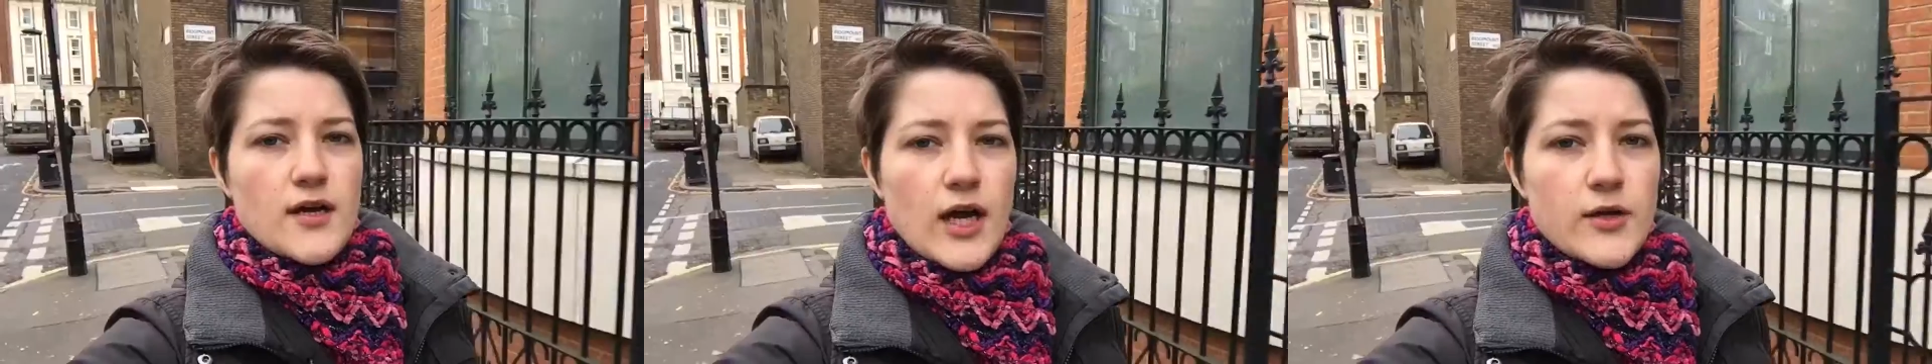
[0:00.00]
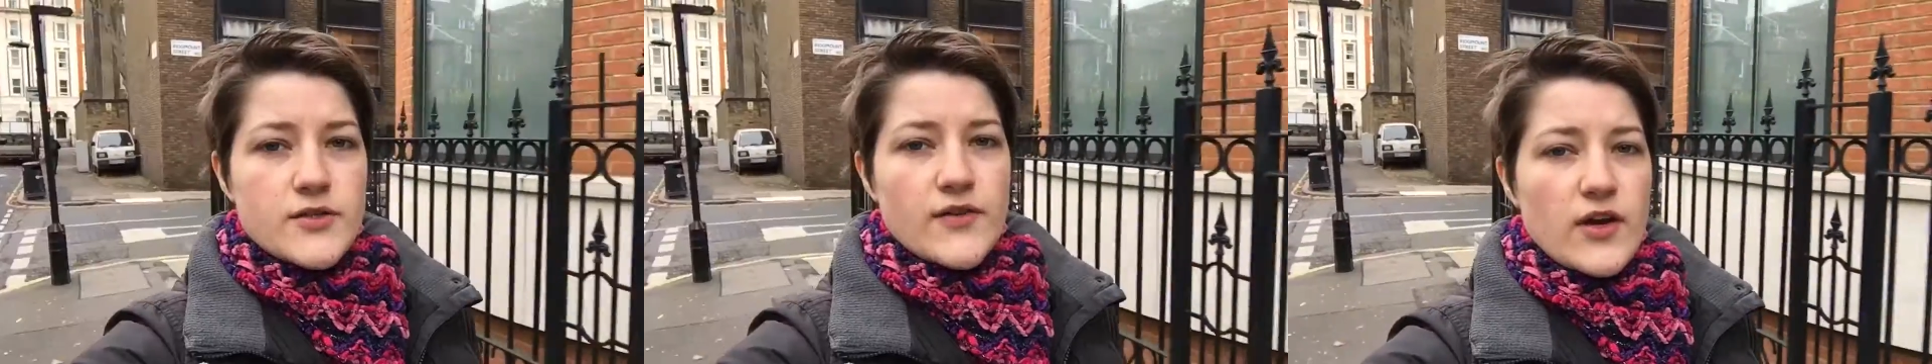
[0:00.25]
I
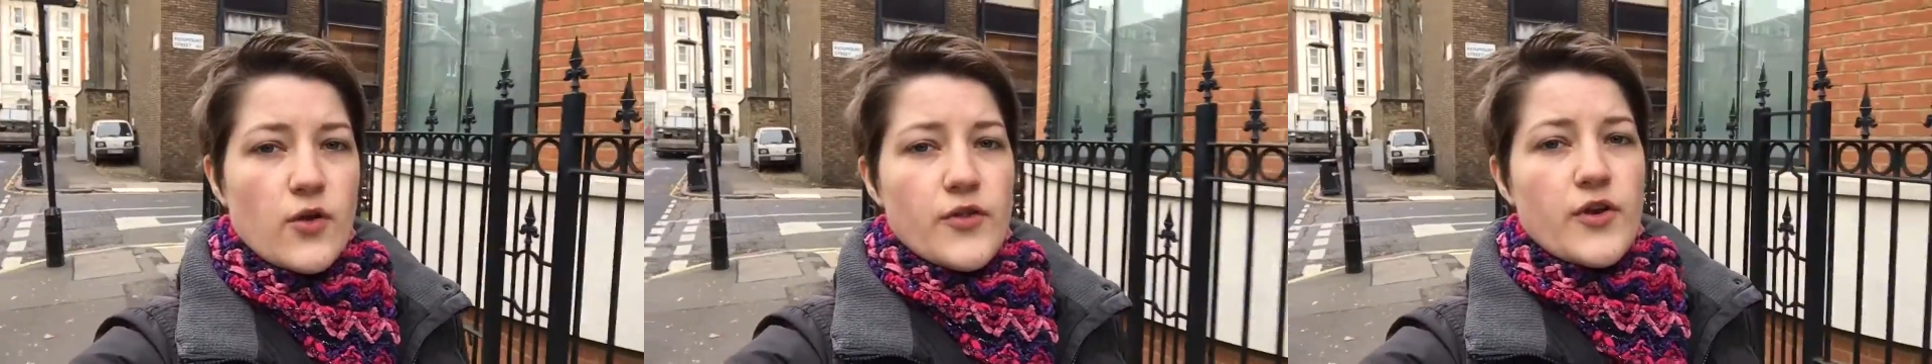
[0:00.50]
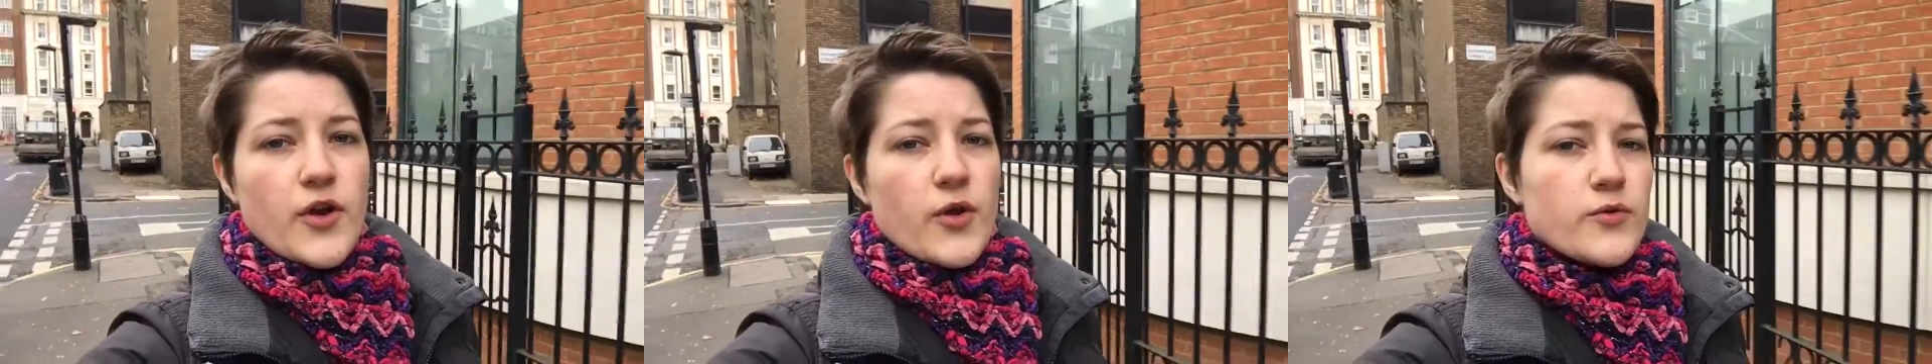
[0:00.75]
was already on the
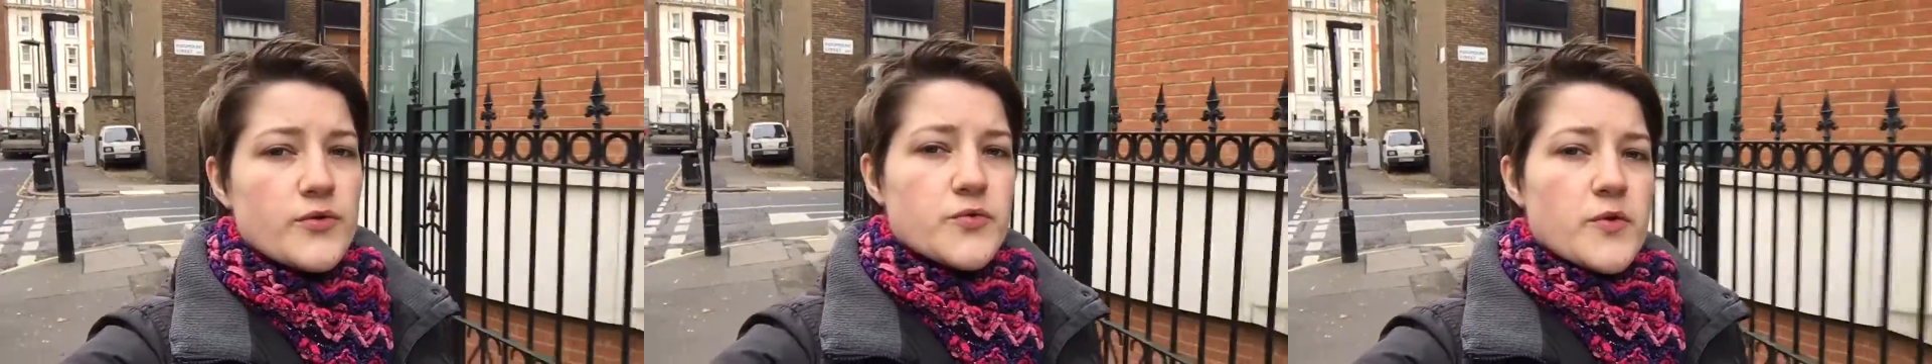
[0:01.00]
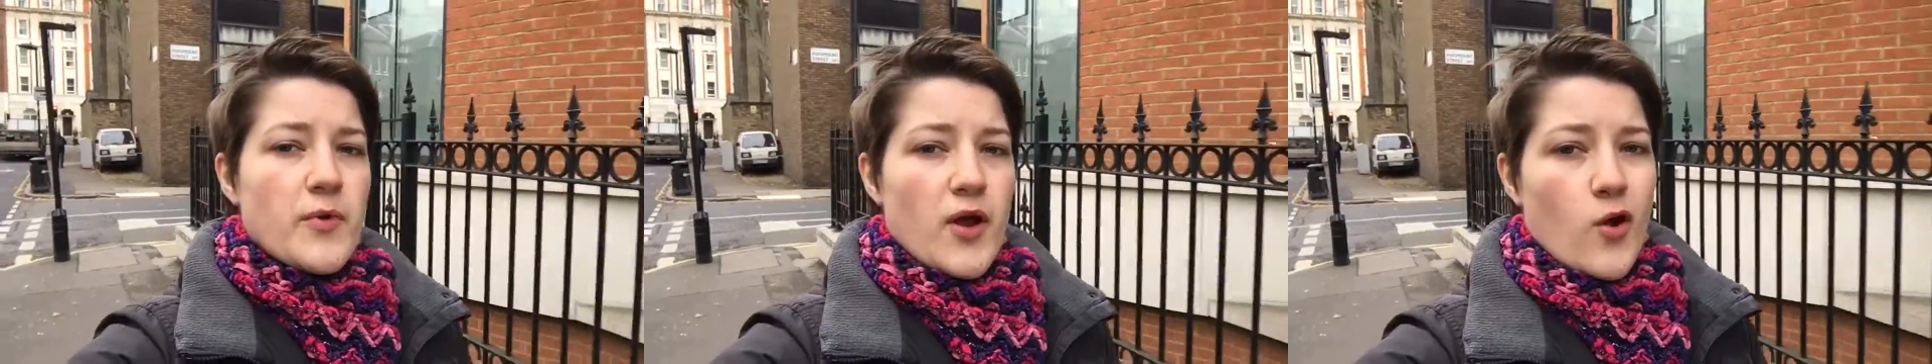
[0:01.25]
nose
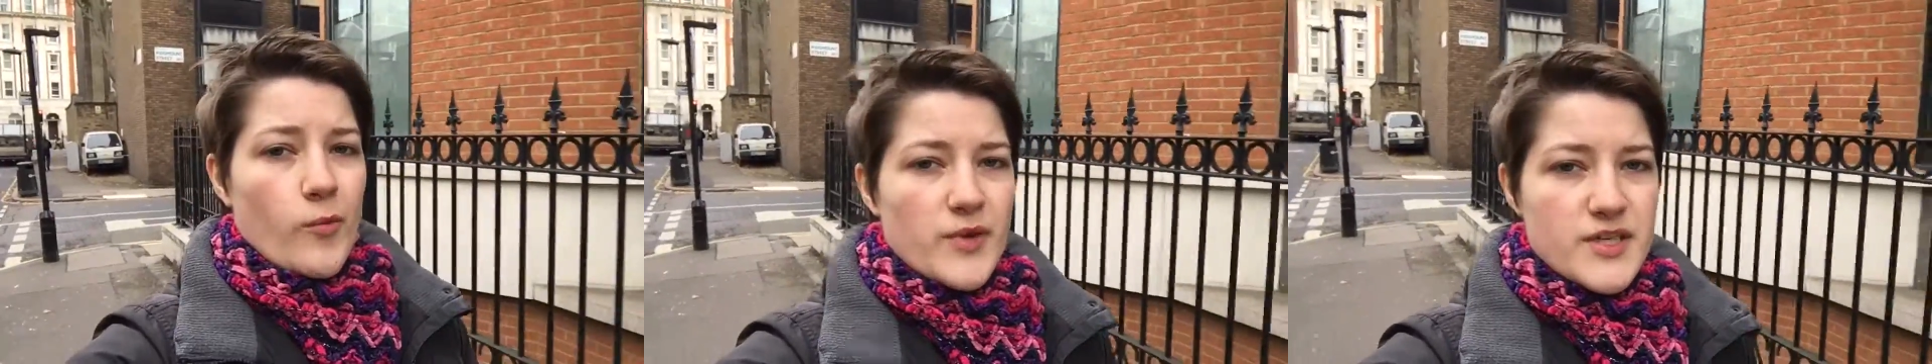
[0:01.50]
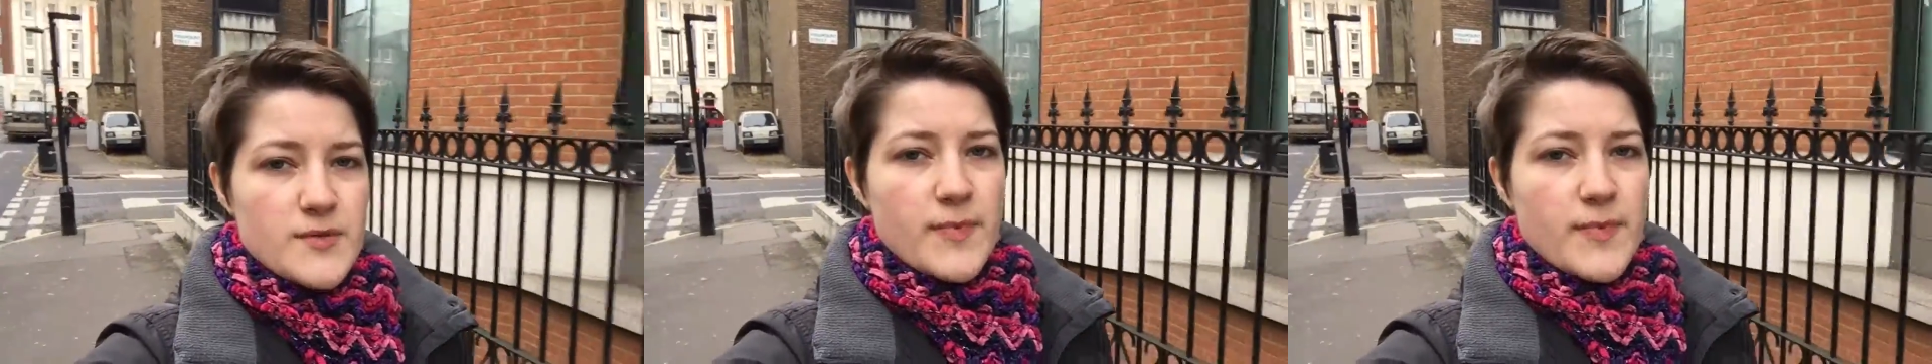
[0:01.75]
with my comment